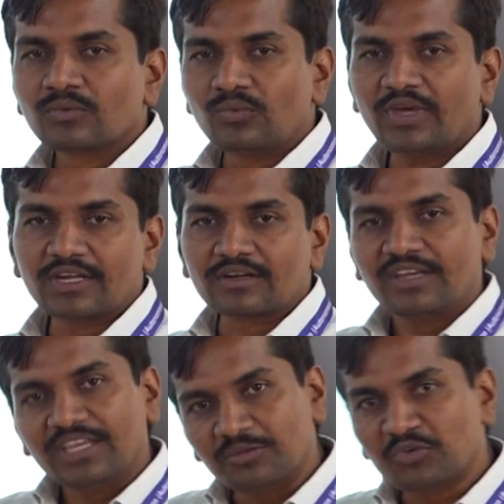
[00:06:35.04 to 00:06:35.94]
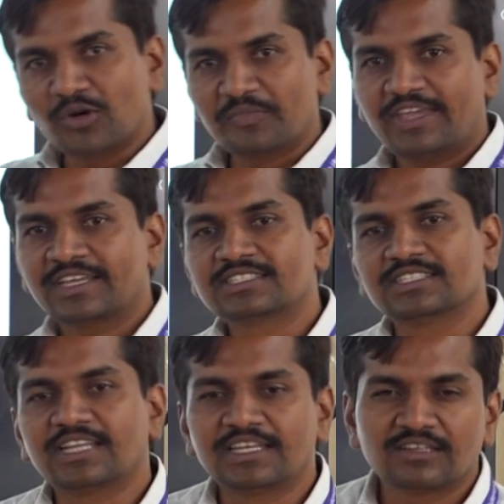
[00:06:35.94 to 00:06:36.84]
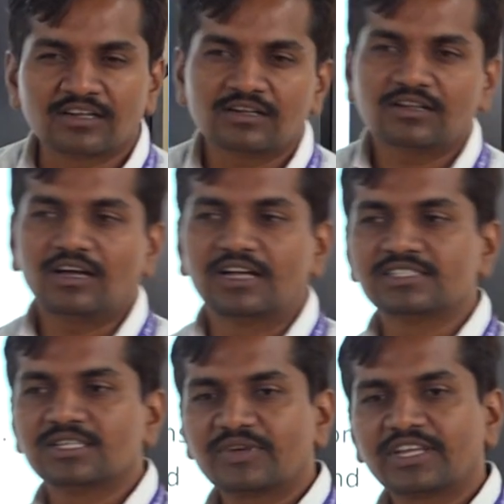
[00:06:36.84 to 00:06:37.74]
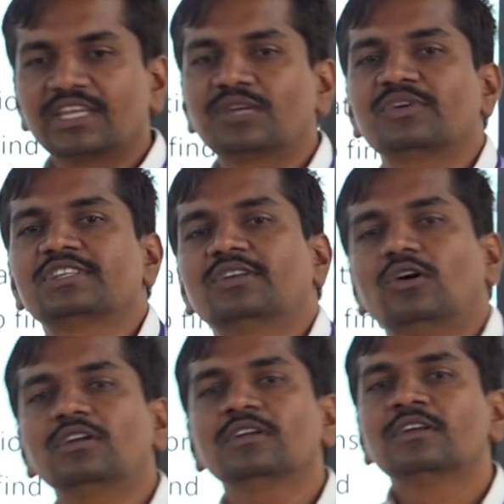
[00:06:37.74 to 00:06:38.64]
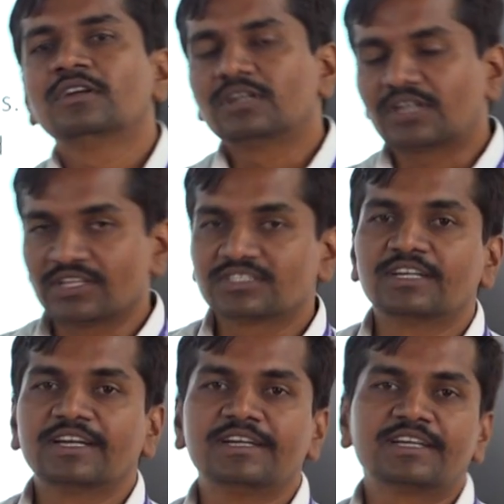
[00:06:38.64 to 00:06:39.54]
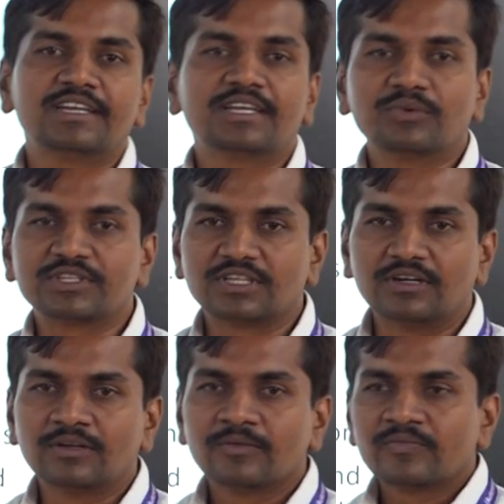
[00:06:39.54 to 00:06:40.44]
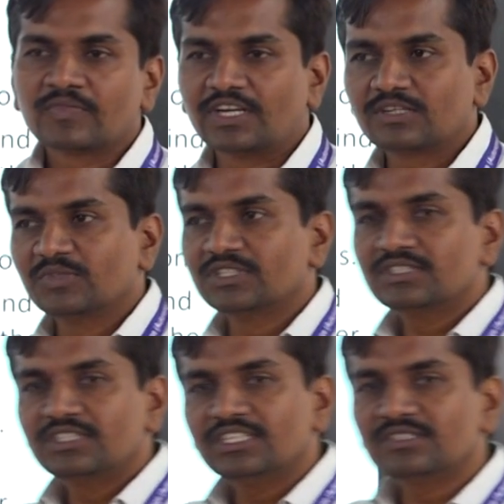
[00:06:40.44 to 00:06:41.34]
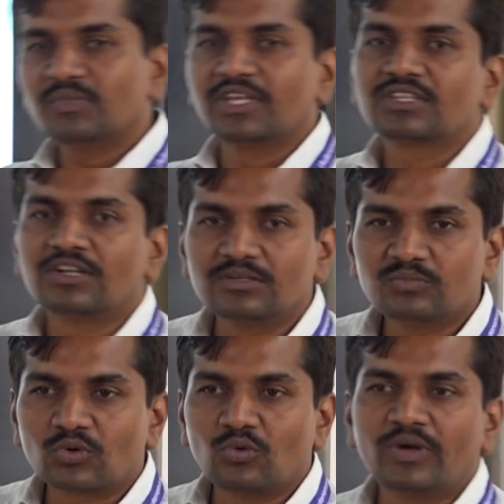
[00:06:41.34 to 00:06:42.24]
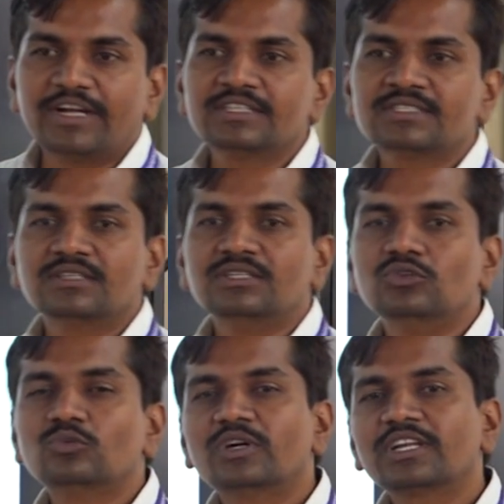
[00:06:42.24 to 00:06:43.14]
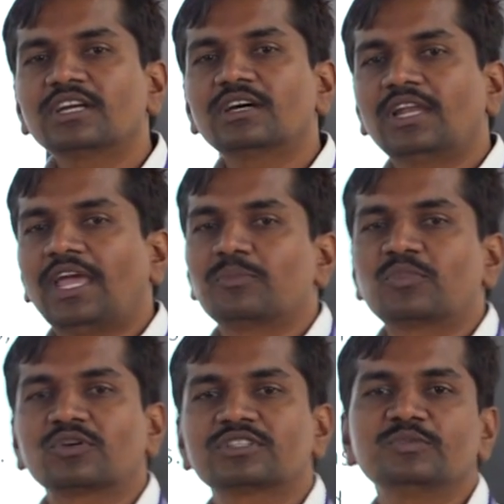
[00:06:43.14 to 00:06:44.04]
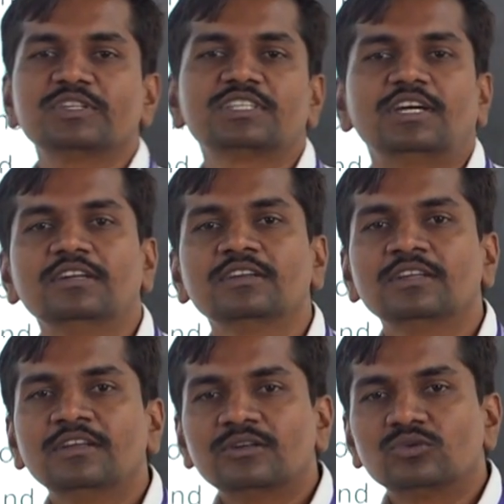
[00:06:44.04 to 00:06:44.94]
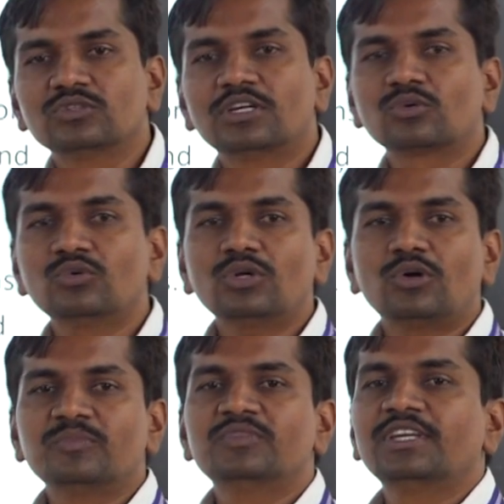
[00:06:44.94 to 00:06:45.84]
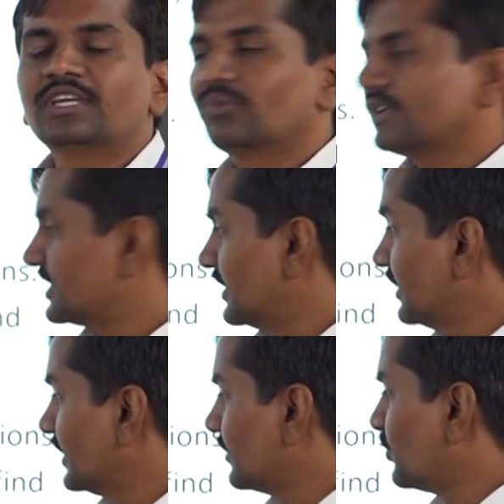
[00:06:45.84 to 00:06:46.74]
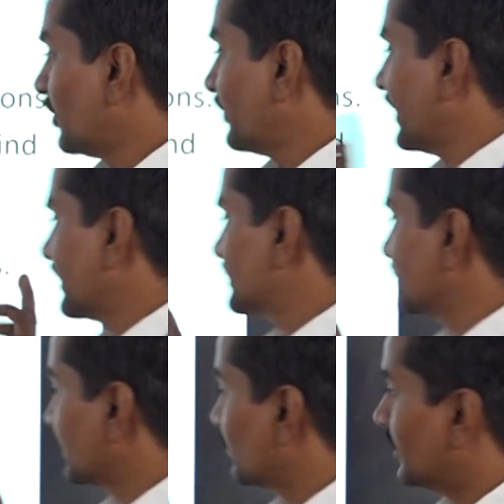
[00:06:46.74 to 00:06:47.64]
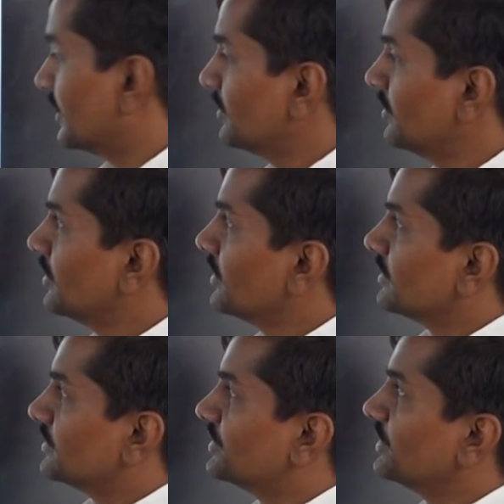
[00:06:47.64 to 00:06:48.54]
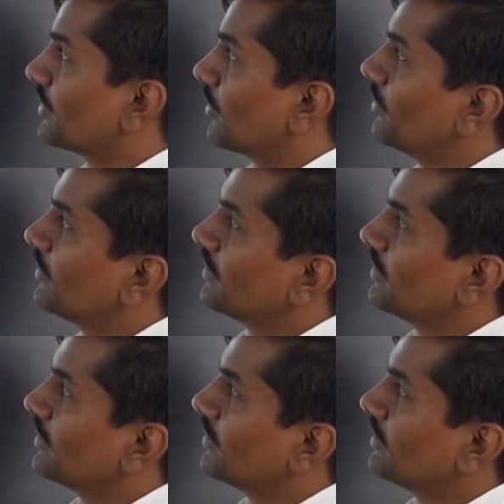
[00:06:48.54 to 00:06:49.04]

where f of x is either algebraic equation or transcendental equation. That means this method provides numerical approximation to the root of the equation f of x is equal to 0.